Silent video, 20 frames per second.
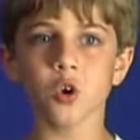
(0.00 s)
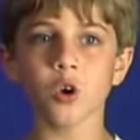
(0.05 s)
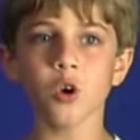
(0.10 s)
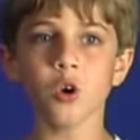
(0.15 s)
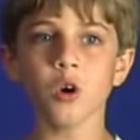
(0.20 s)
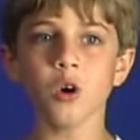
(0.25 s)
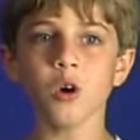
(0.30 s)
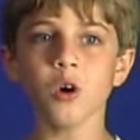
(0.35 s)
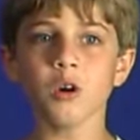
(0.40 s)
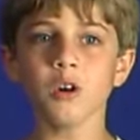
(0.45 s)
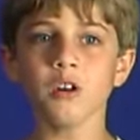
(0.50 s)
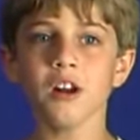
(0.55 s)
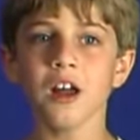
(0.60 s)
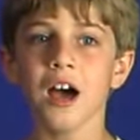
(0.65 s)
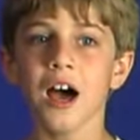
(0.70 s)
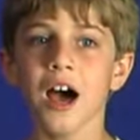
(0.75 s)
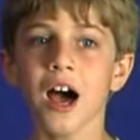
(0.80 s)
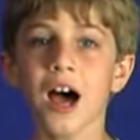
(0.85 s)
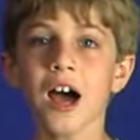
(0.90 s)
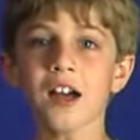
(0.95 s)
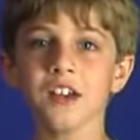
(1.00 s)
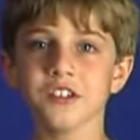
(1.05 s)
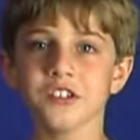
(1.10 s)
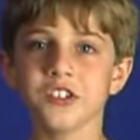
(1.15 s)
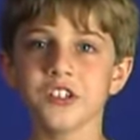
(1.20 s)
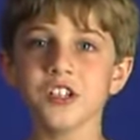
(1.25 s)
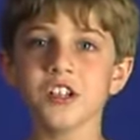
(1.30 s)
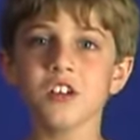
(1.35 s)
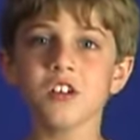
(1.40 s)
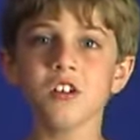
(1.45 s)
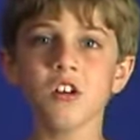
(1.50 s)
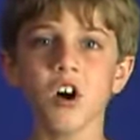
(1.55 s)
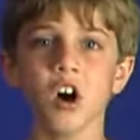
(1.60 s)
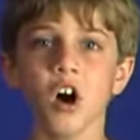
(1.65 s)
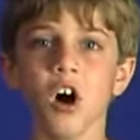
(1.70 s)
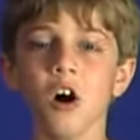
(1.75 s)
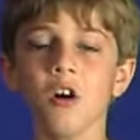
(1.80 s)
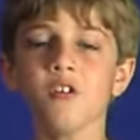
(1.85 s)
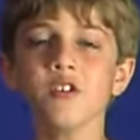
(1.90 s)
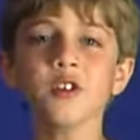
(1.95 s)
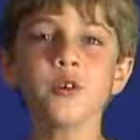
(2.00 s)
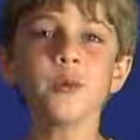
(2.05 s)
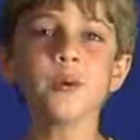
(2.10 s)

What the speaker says: I steal only